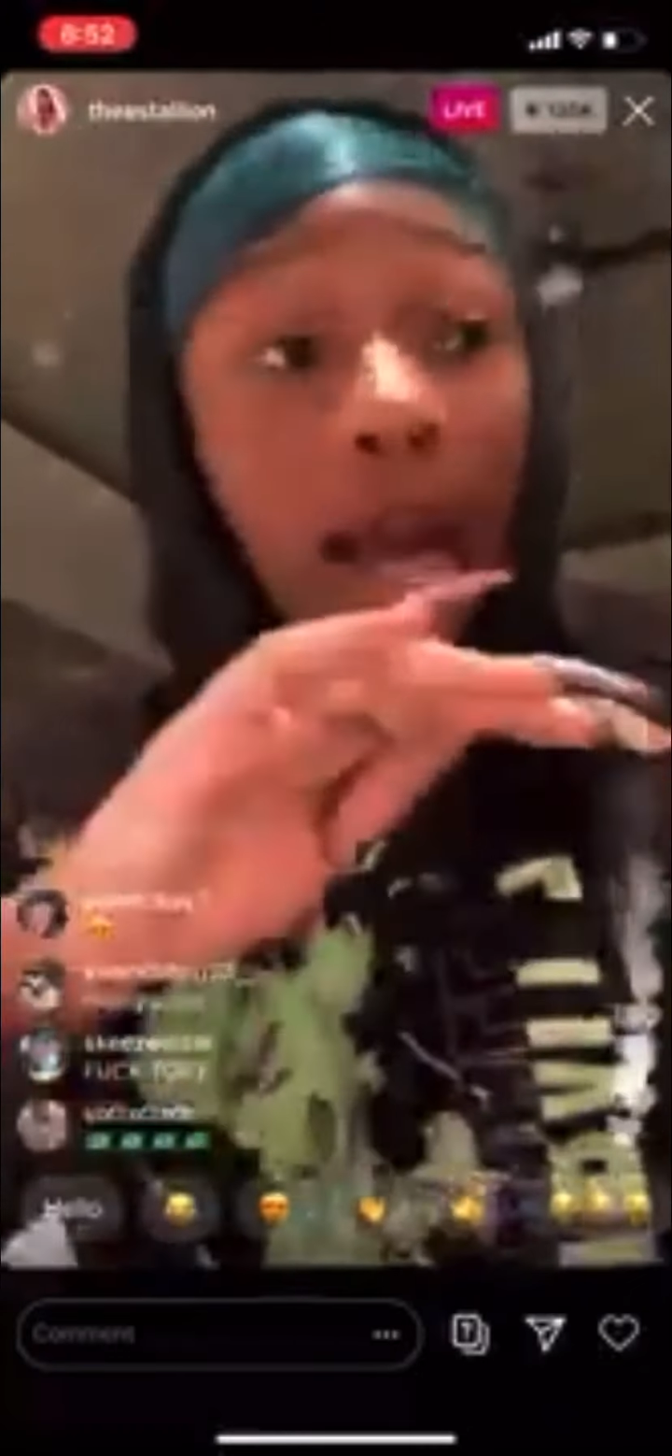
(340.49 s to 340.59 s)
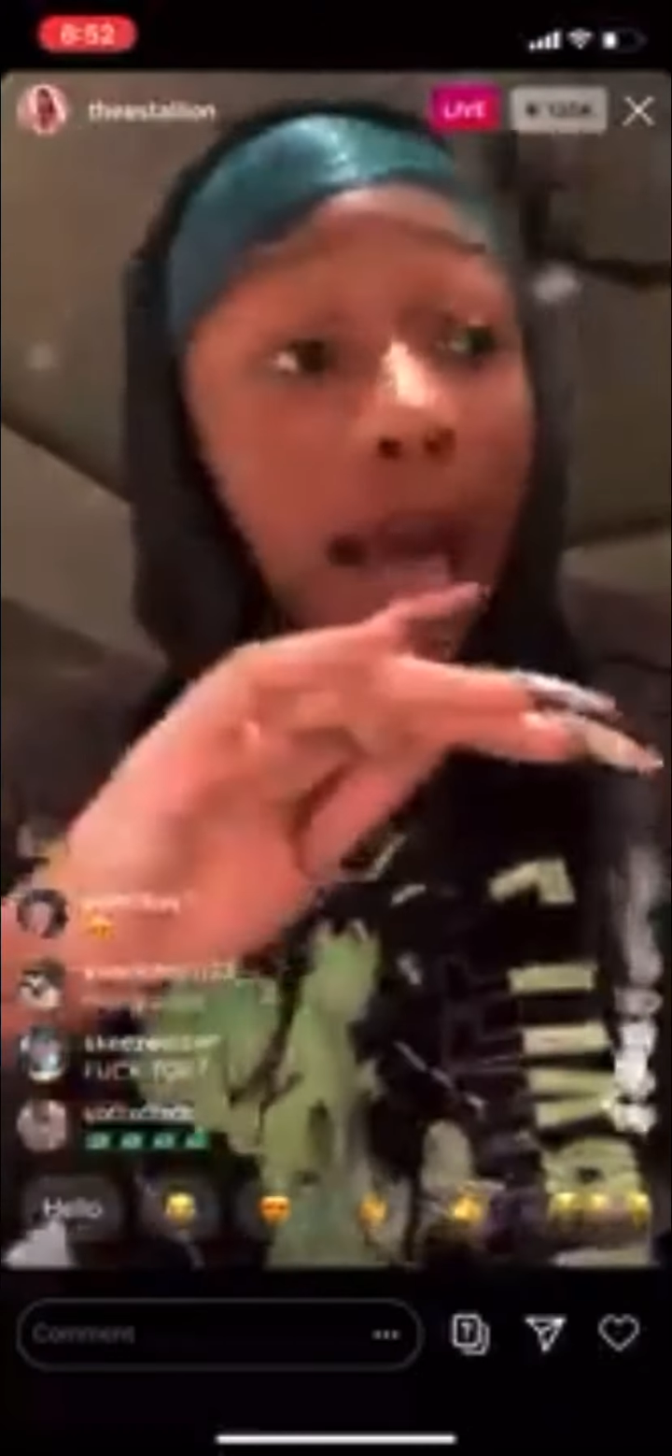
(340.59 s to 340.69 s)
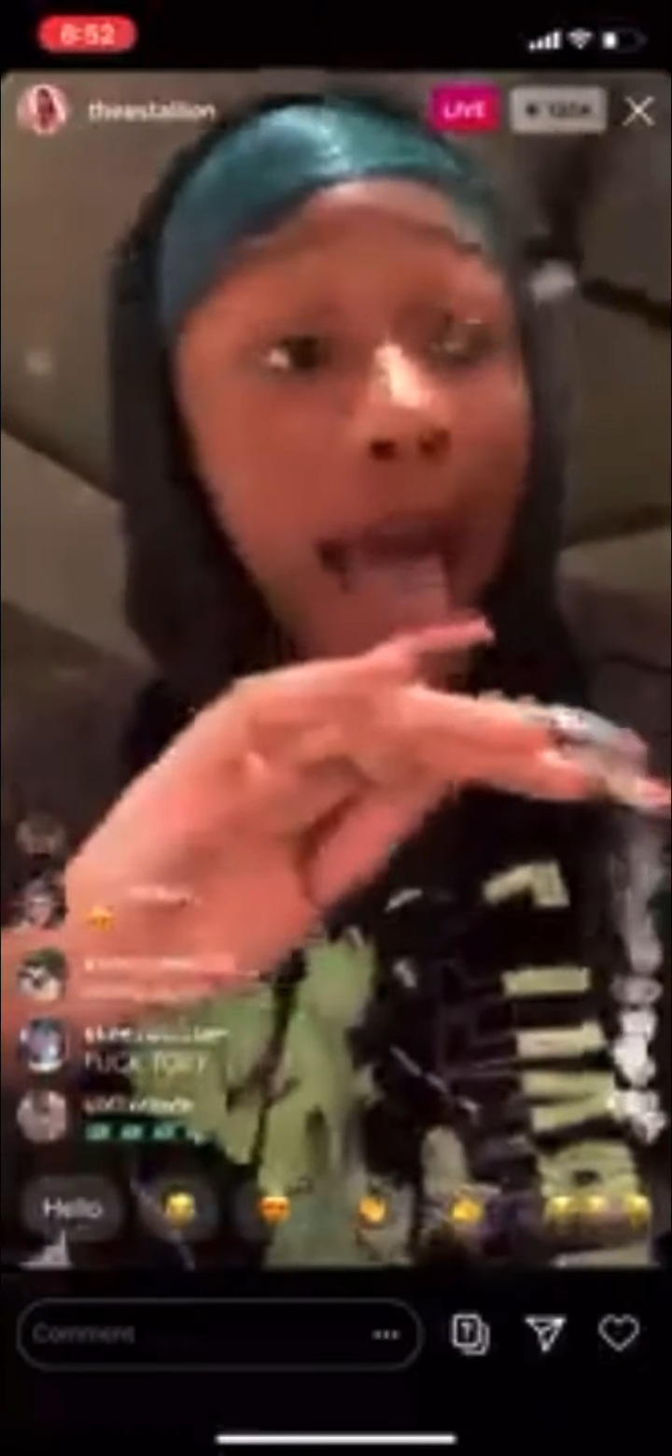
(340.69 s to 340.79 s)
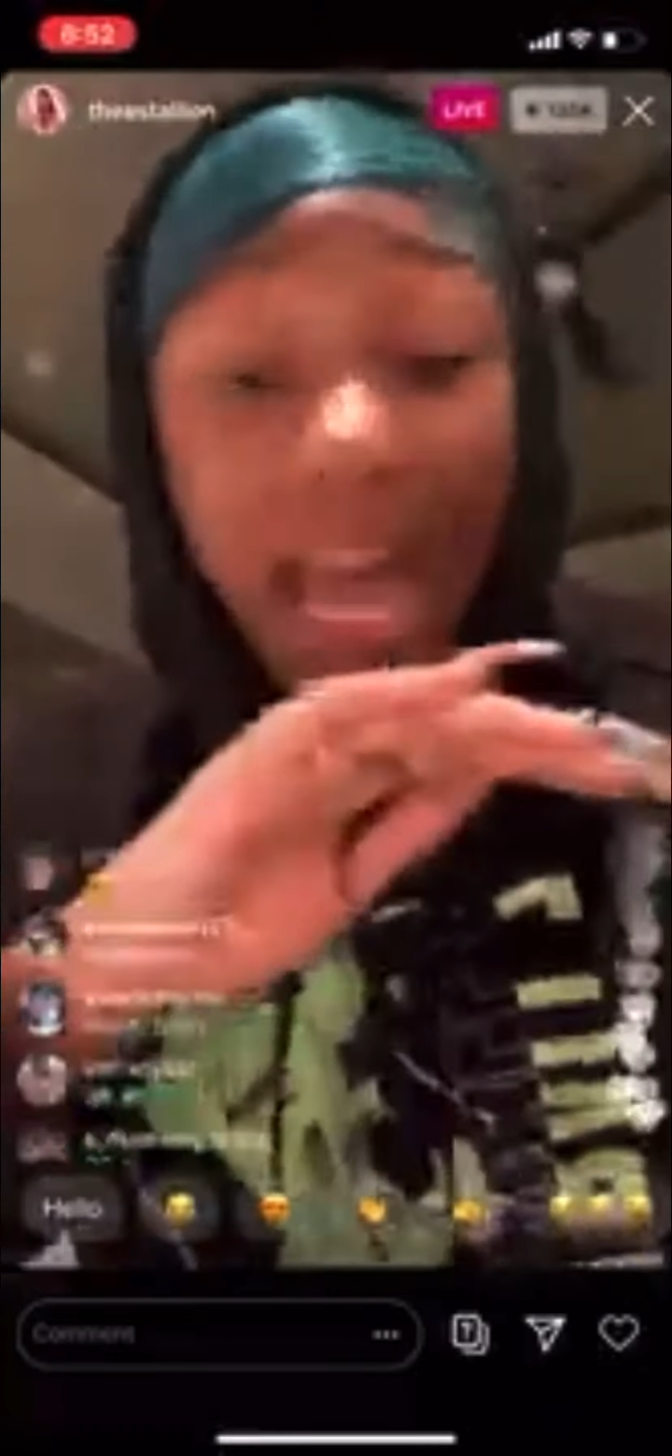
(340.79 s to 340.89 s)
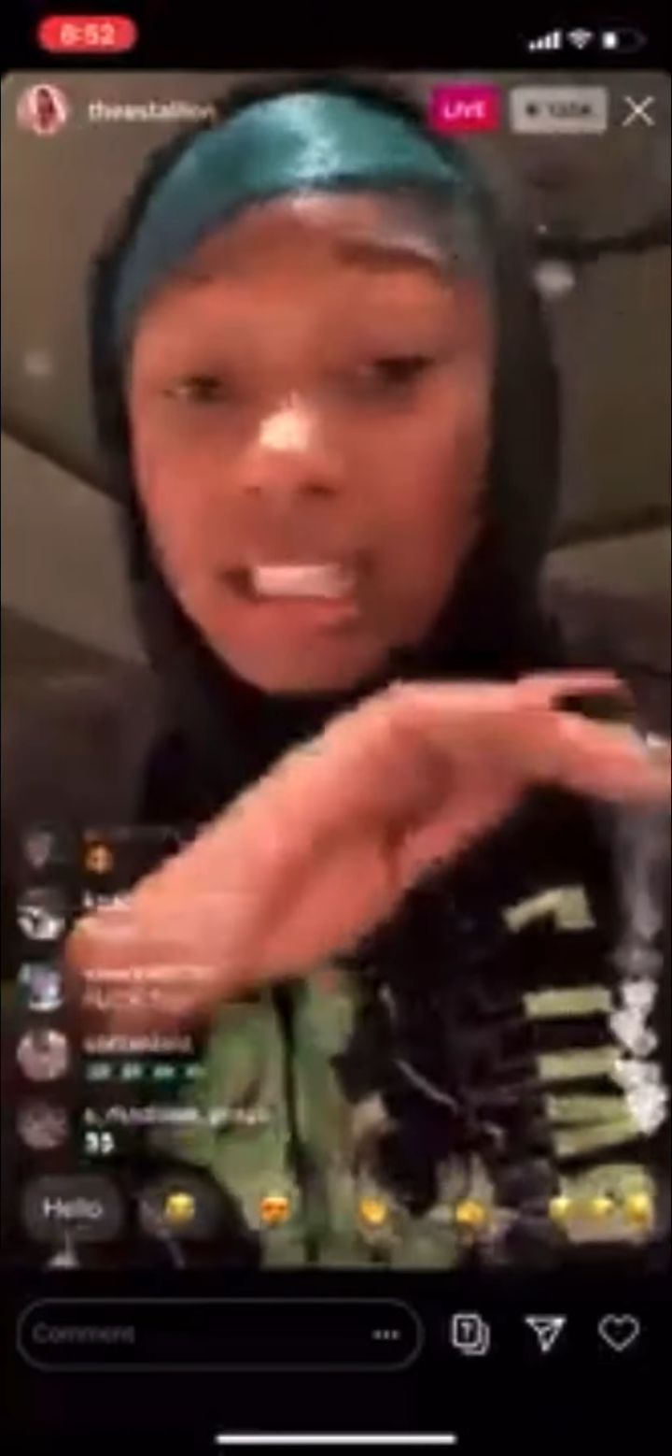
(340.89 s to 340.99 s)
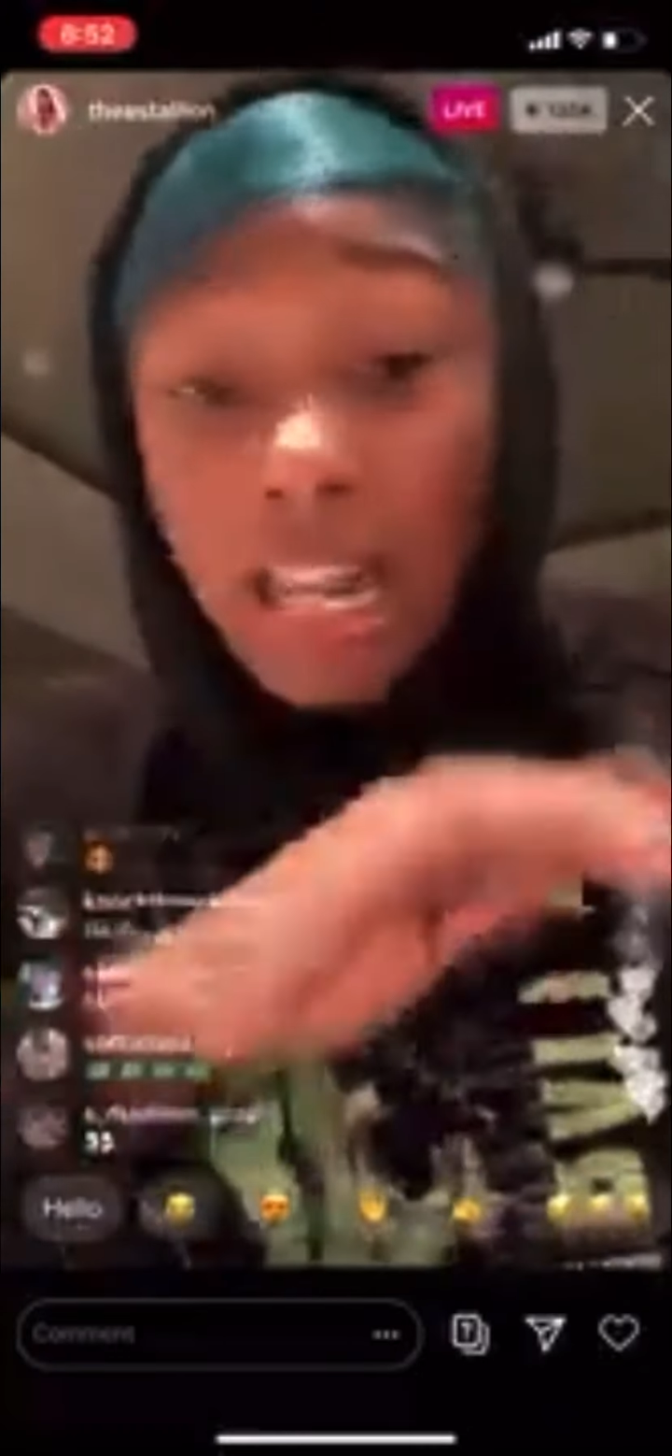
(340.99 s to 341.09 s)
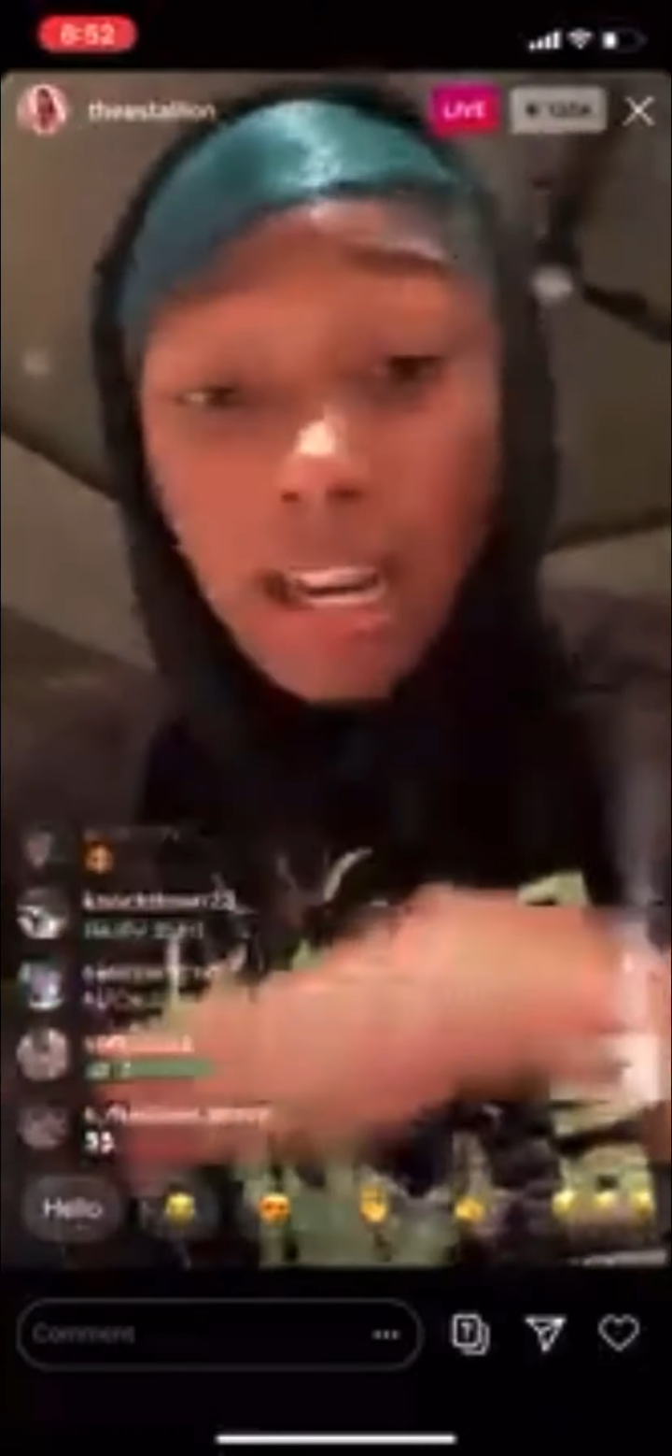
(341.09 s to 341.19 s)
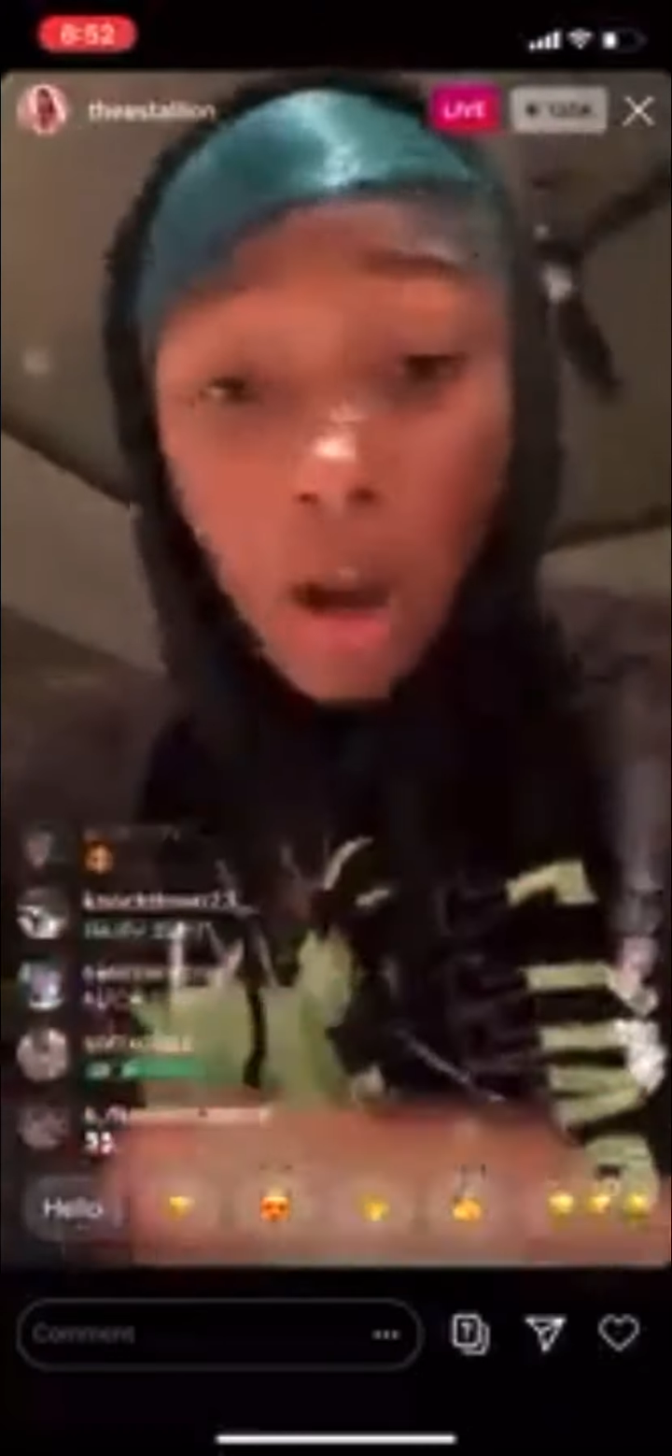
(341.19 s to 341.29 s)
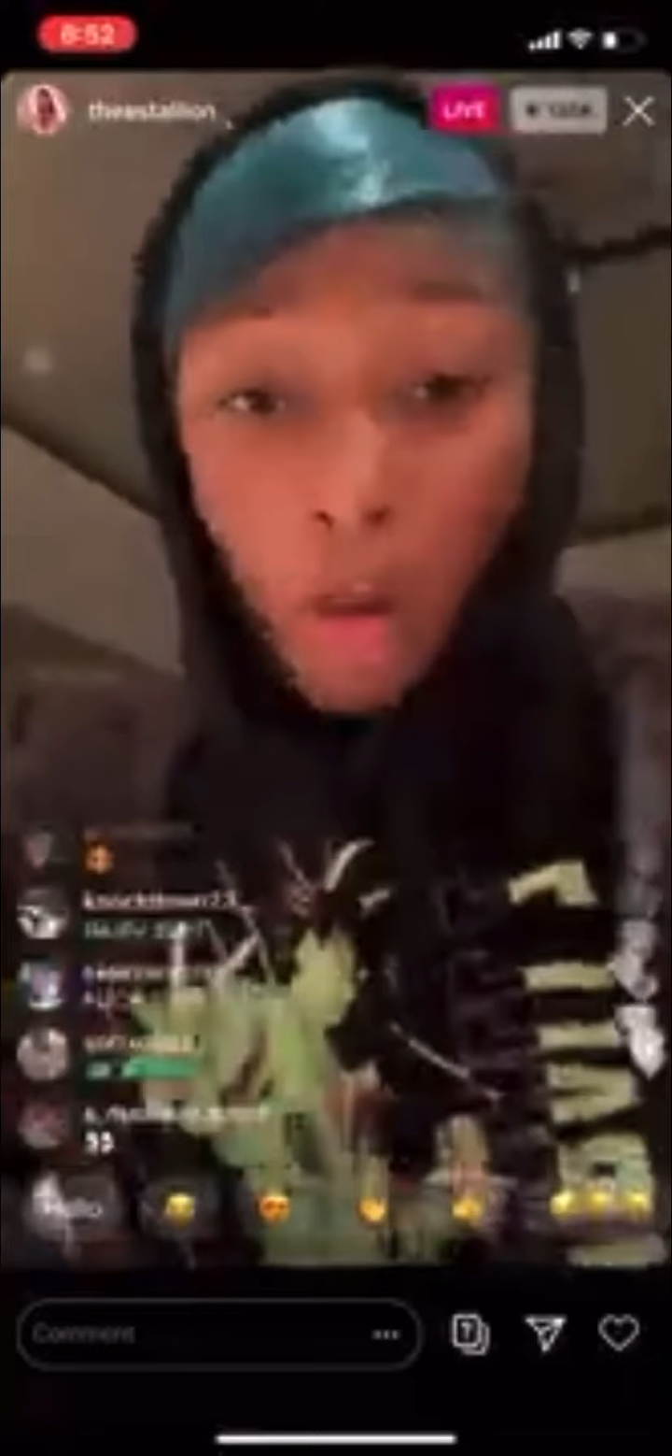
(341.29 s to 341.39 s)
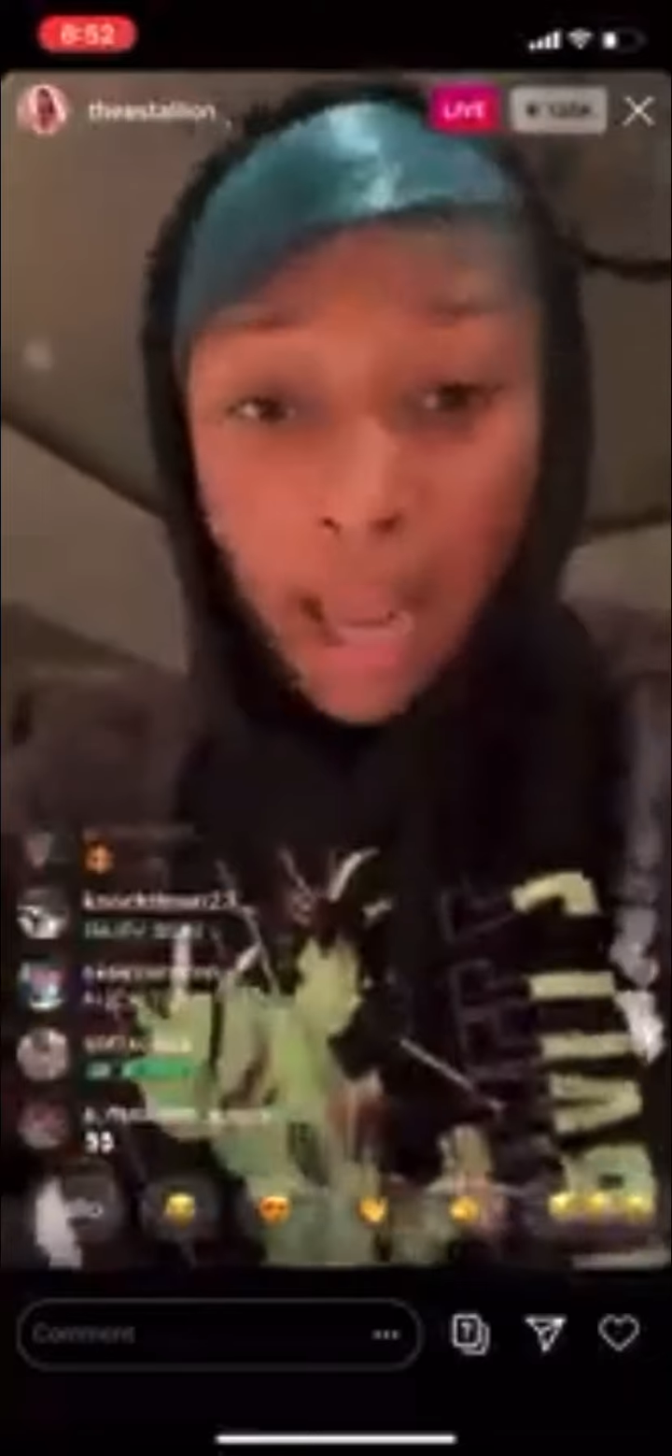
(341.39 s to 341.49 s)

Ask that nigga why